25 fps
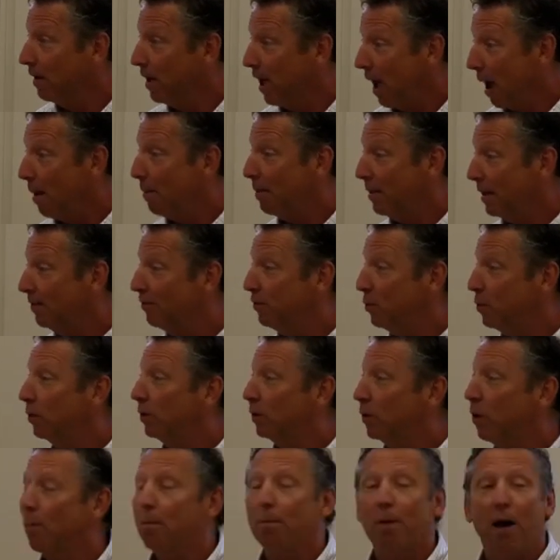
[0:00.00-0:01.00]
How many of you
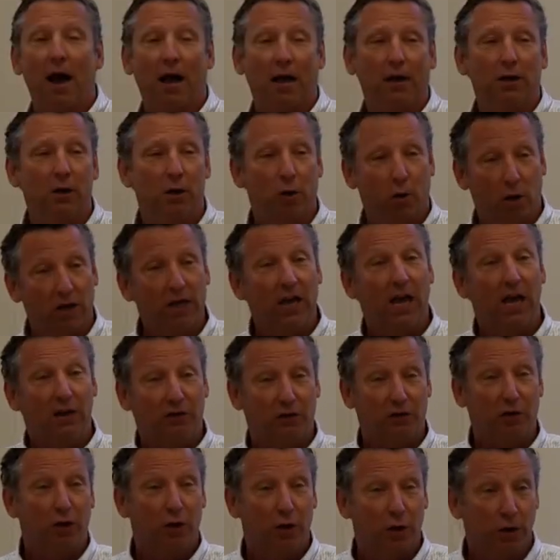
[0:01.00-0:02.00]
would go buy, you know, a
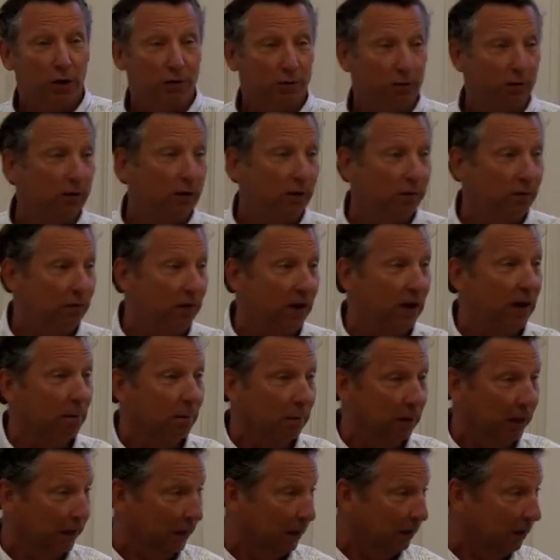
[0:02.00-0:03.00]
case of hurt for your
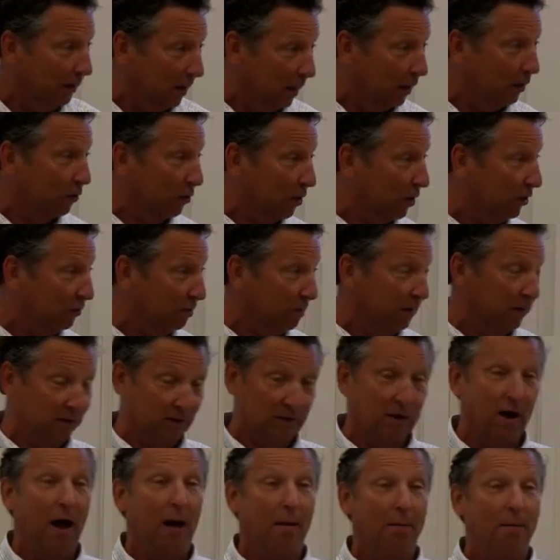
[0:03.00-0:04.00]
family at Christmas
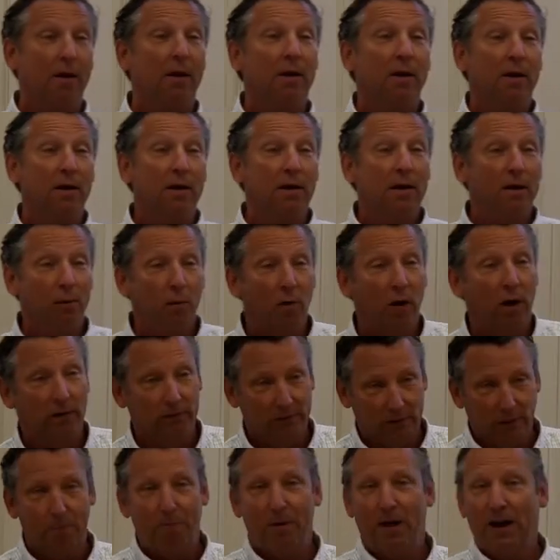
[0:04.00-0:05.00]
time? well,
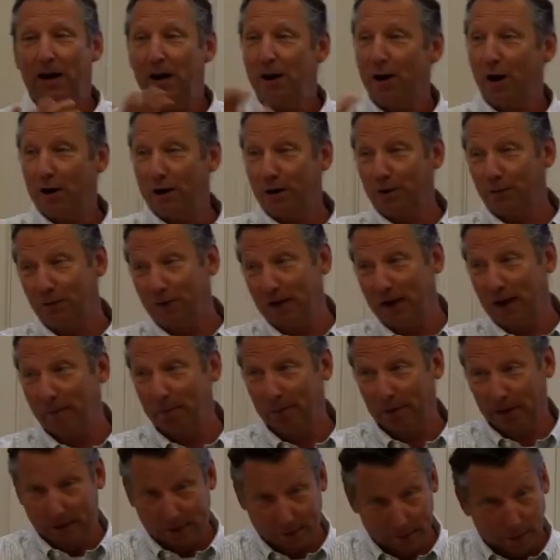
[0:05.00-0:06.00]
depending on your
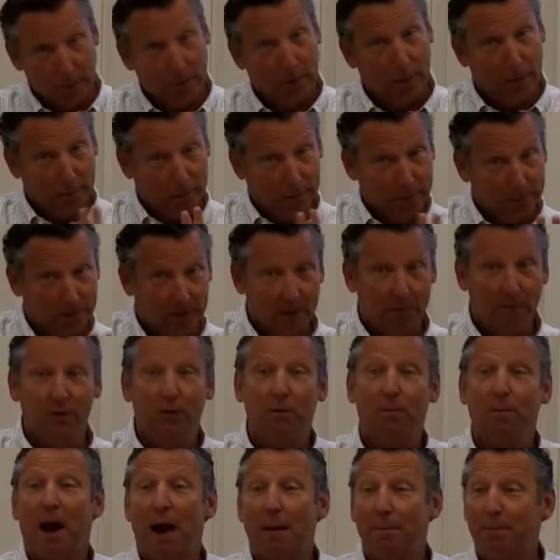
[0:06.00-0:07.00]
family, you know, some of
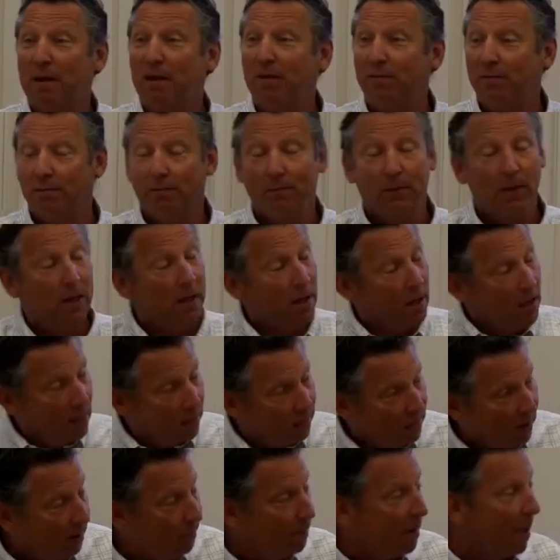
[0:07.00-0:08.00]
you might be.
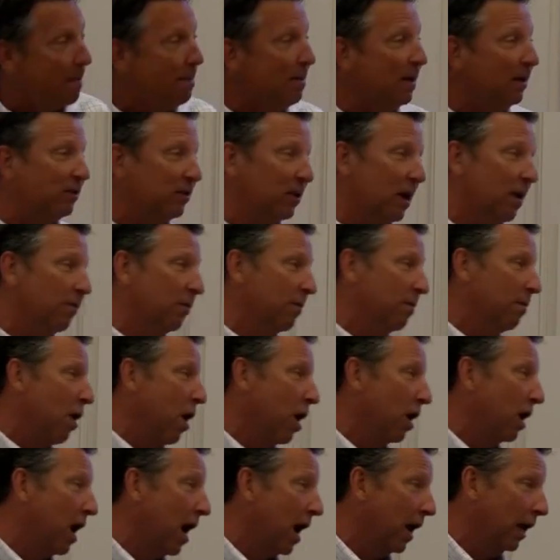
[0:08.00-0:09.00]
There may be some from
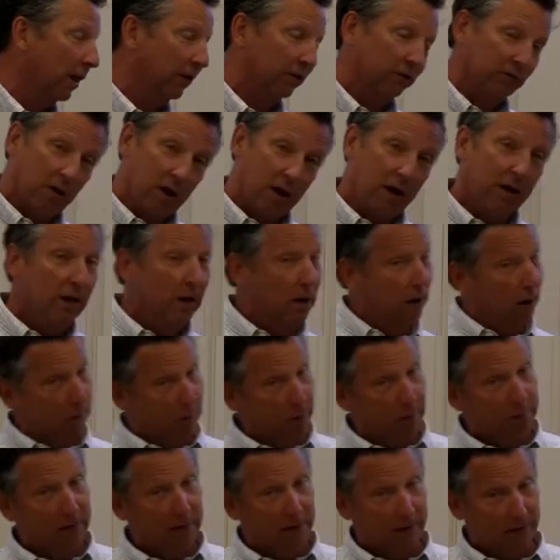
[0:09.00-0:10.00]
Long Island, so I, you know, I
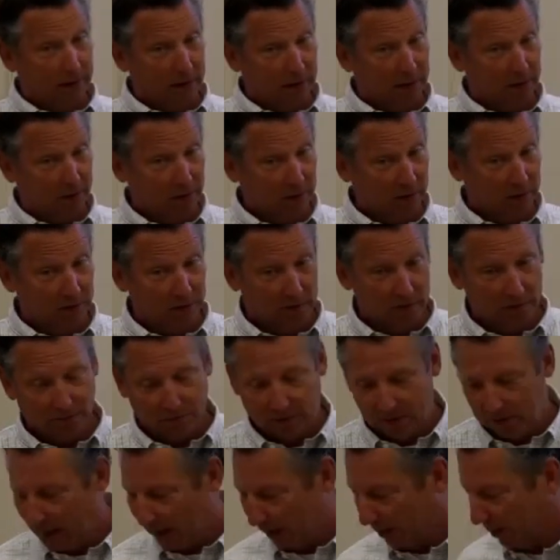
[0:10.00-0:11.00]
want to be kind of sensitive
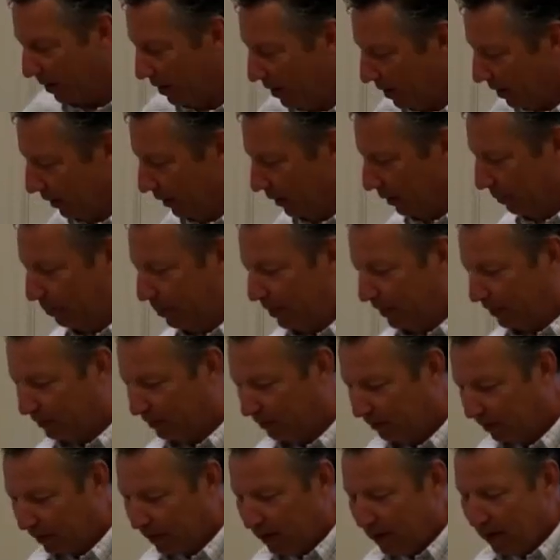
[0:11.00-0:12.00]
to that little piece
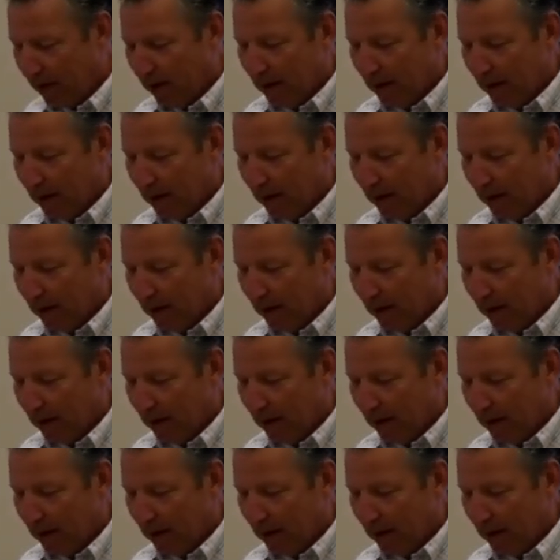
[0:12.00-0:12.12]
of it.